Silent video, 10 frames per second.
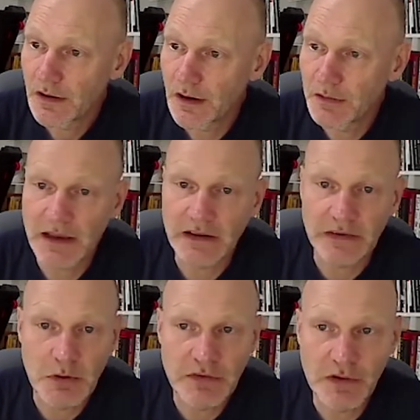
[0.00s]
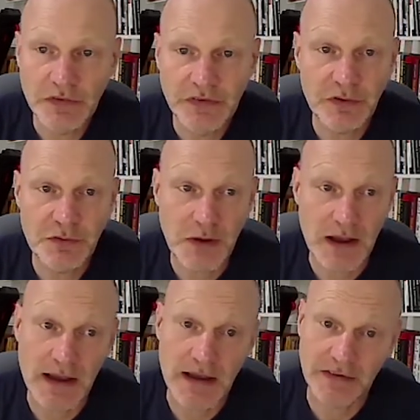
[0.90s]
Okay, so moving on to
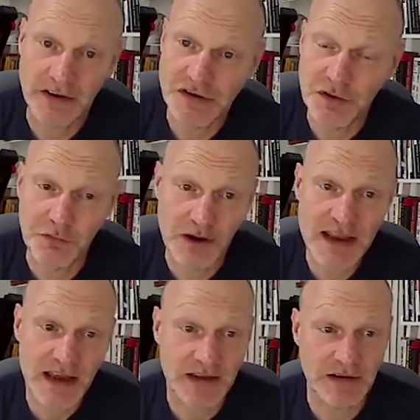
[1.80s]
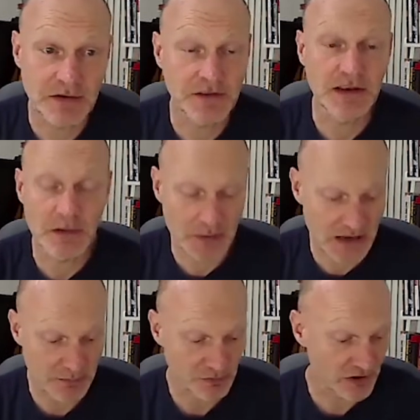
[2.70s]
session 3, and I don't think there'll be
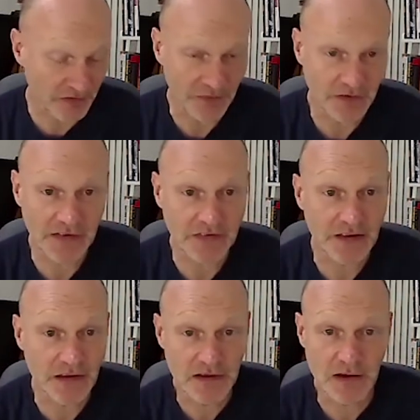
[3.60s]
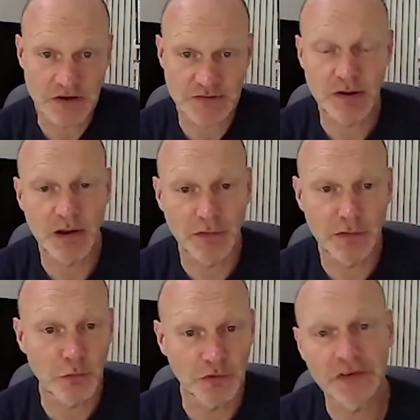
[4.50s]
any prizes for guessing, which part of the
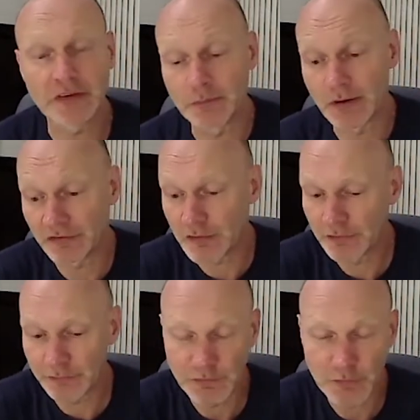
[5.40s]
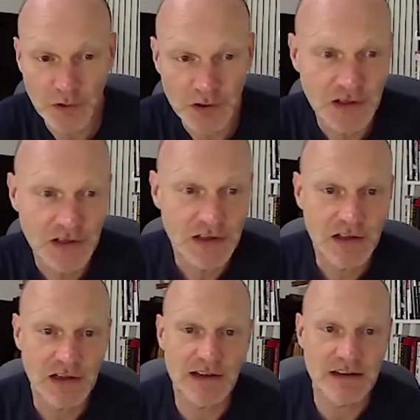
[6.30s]
course this is most useful for.
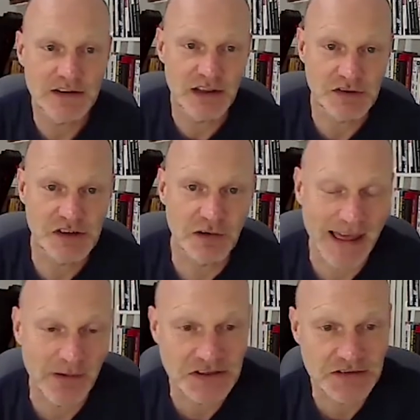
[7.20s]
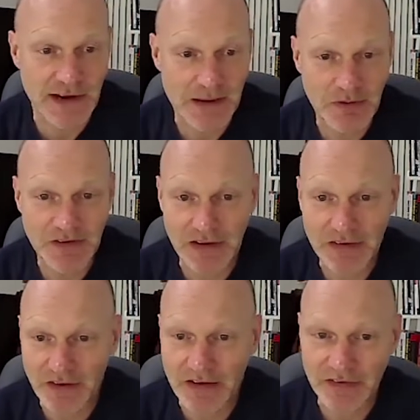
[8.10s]
Clearly, child language development
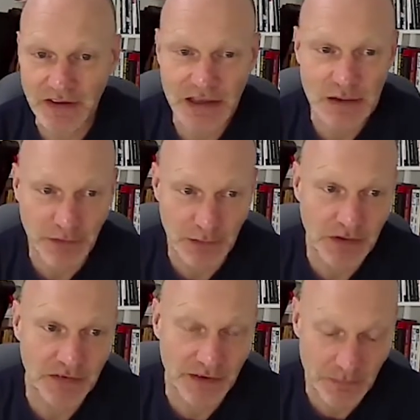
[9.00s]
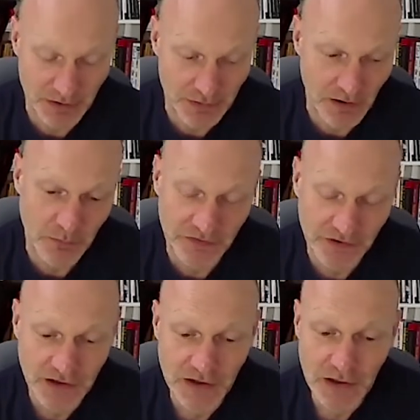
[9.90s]
is the key focus here, but I
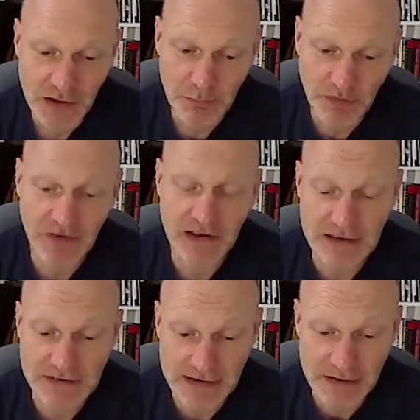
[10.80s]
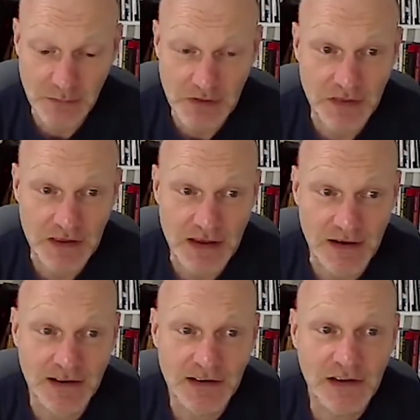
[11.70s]
was particularly taken with the